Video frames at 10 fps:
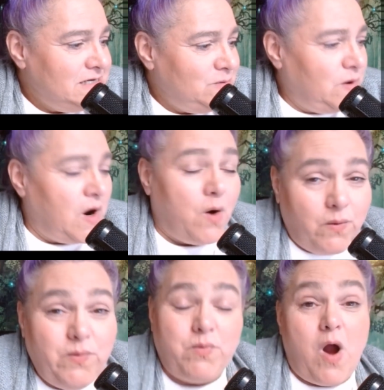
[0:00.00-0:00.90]

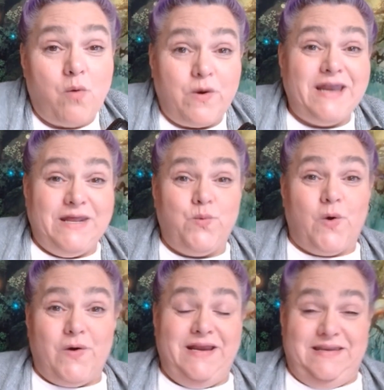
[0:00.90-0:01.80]
We were already
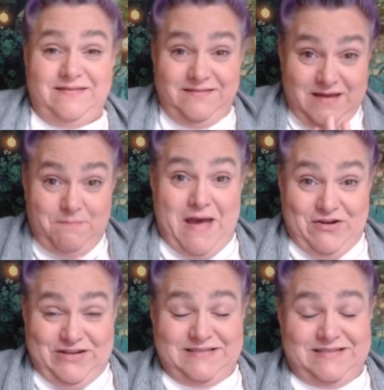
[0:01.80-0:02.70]
worried
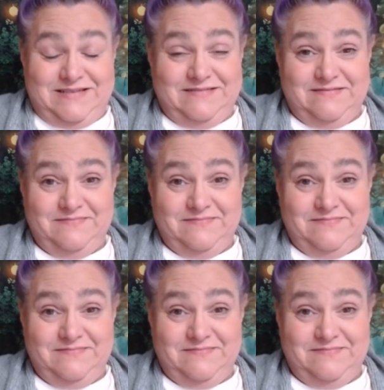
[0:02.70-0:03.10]
about it.